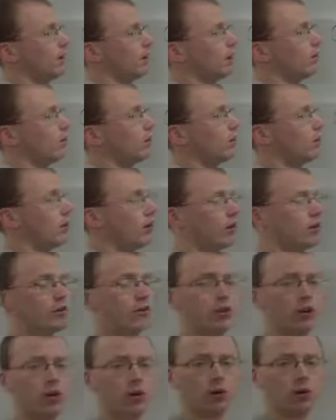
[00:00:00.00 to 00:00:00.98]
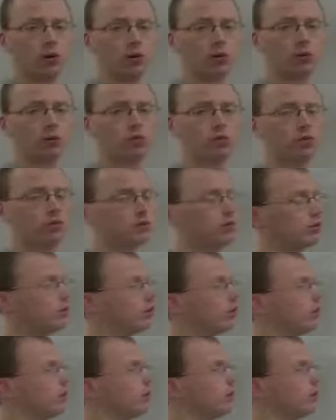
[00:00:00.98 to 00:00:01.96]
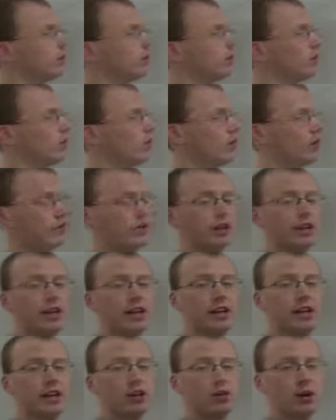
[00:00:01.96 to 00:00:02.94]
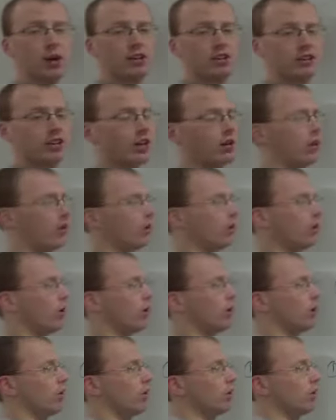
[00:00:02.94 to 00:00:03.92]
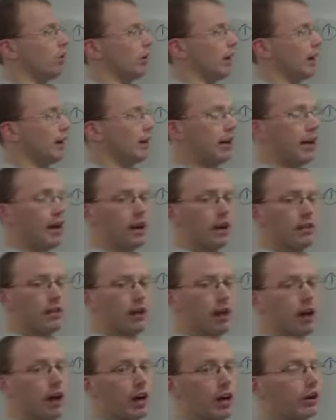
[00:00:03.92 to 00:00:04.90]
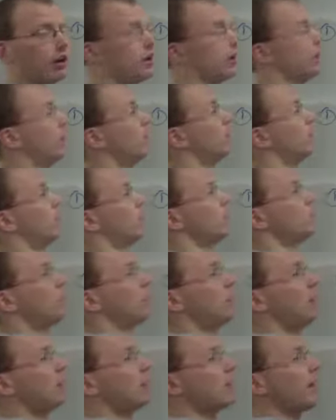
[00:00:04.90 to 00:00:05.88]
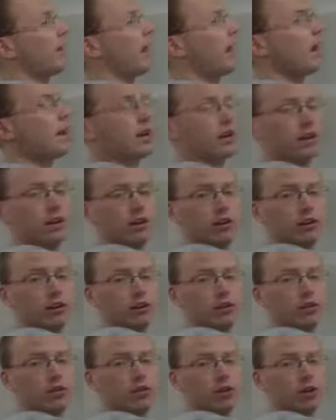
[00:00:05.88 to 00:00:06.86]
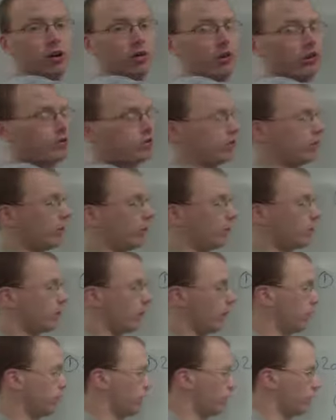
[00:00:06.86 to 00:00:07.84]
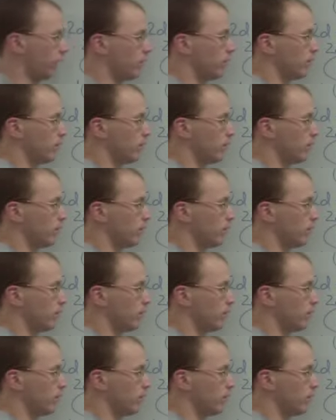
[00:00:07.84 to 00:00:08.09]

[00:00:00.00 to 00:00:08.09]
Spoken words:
We go to 2, or our second equation that we wrote. We got negative 9. So let's plug that in to our original equation.